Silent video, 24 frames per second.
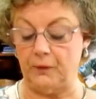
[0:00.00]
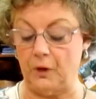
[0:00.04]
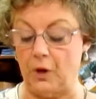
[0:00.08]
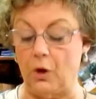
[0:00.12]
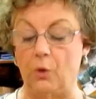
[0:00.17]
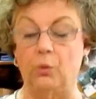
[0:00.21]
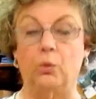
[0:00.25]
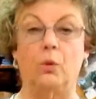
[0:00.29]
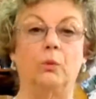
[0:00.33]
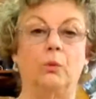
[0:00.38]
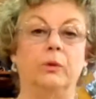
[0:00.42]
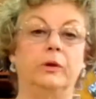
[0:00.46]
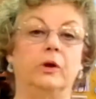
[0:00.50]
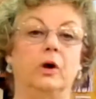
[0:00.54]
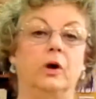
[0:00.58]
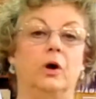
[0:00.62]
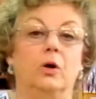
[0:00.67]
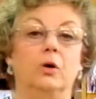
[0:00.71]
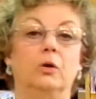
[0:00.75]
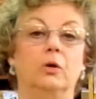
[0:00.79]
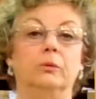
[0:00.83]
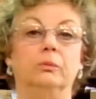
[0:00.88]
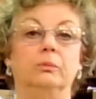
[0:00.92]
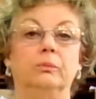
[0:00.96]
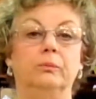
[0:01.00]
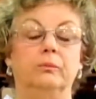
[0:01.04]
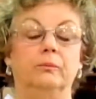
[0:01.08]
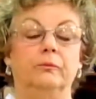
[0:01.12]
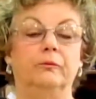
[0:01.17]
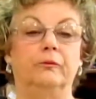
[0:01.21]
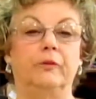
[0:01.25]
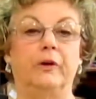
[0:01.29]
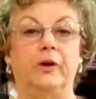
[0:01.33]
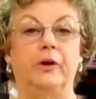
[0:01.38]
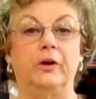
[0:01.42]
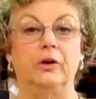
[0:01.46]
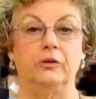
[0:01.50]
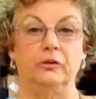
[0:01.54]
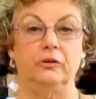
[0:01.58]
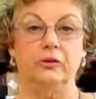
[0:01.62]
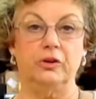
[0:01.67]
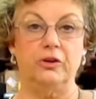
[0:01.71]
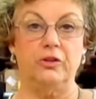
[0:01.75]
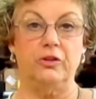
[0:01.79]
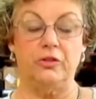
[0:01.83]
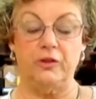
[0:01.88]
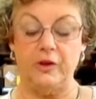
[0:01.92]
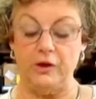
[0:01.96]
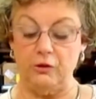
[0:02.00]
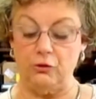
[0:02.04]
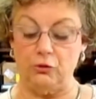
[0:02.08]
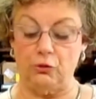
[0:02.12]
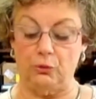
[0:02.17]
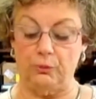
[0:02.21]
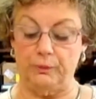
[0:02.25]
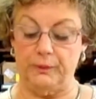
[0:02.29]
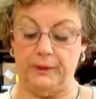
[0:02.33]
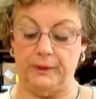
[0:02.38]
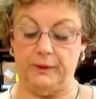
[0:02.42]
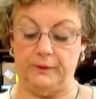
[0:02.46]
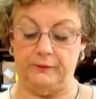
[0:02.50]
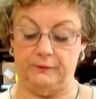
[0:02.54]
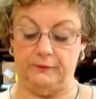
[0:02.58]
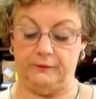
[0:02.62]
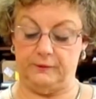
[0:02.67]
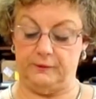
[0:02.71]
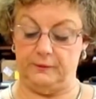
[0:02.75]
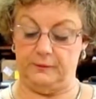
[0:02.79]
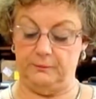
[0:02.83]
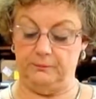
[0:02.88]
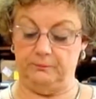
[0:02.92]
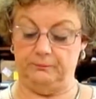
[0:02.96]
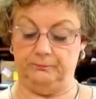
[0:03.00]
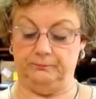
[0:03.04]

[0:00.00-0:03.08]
are what we call various cathedral bits.